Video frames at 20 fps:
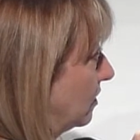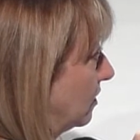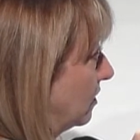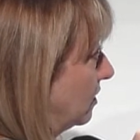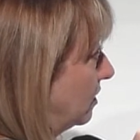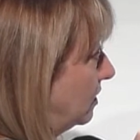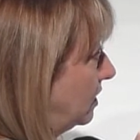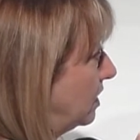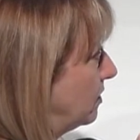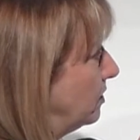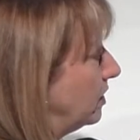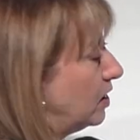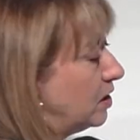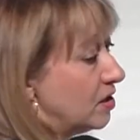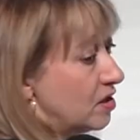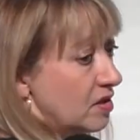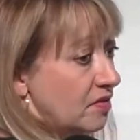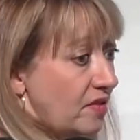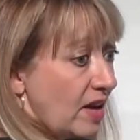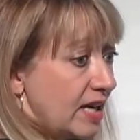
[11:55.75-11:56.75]
similar
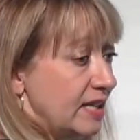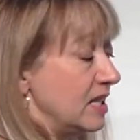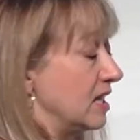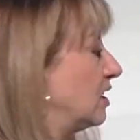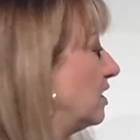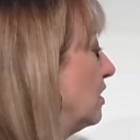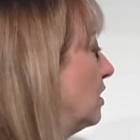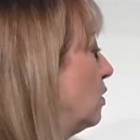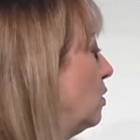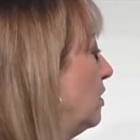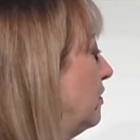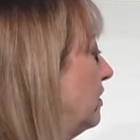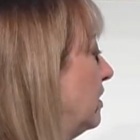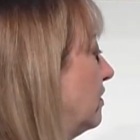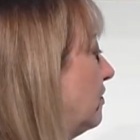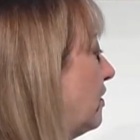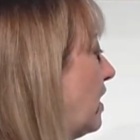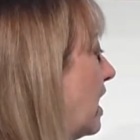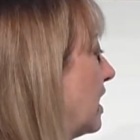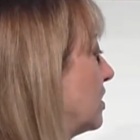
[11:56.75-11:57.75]
to finding your
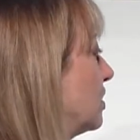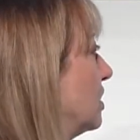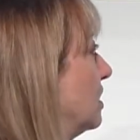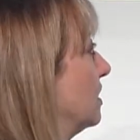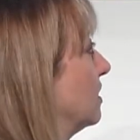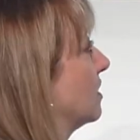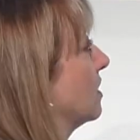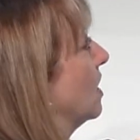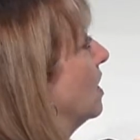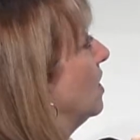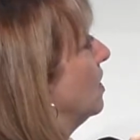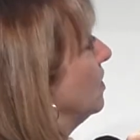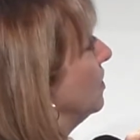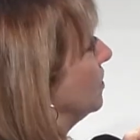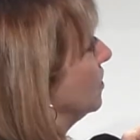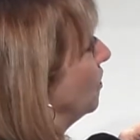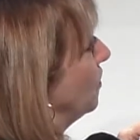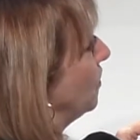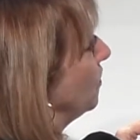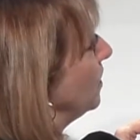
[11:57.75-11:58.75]
equivalent fractions.
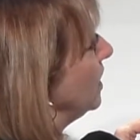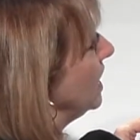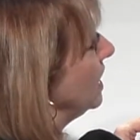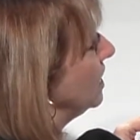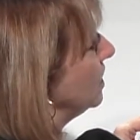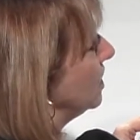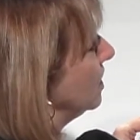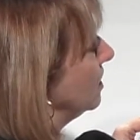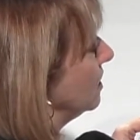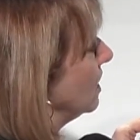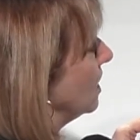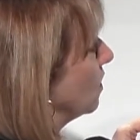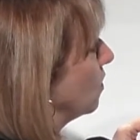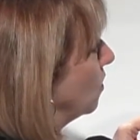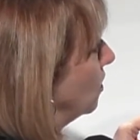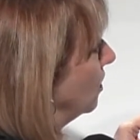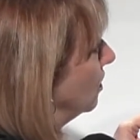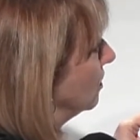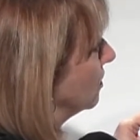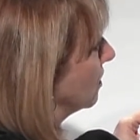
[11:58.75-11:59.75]
So 3 inches
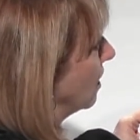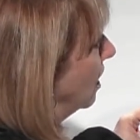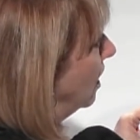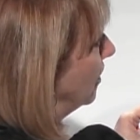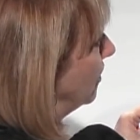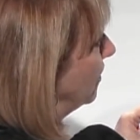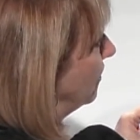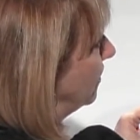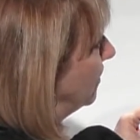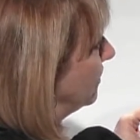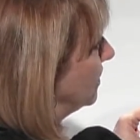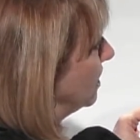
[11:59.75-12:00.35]
equals 150